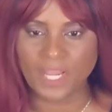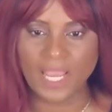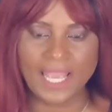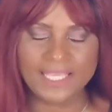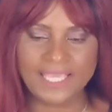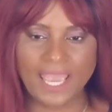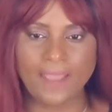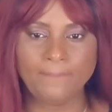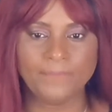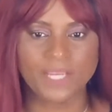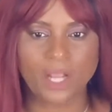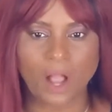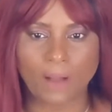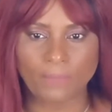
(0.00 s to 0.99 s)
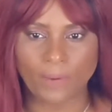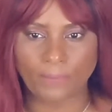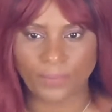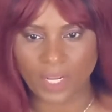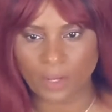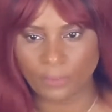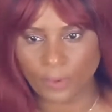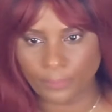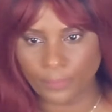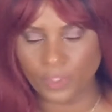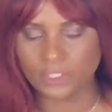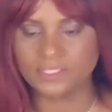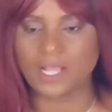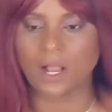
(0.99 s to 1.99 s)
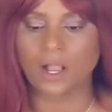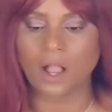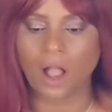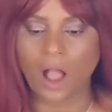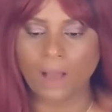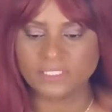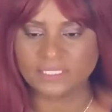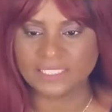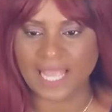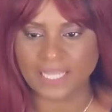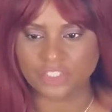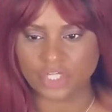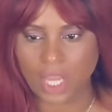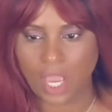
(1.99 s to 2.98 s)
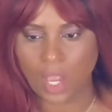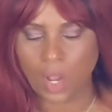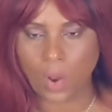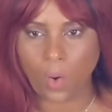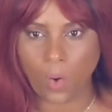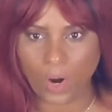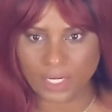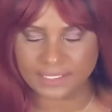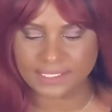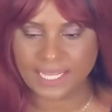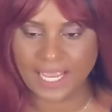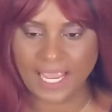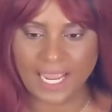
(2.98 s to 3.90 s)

Again, becomeunbreakablebook.com/course,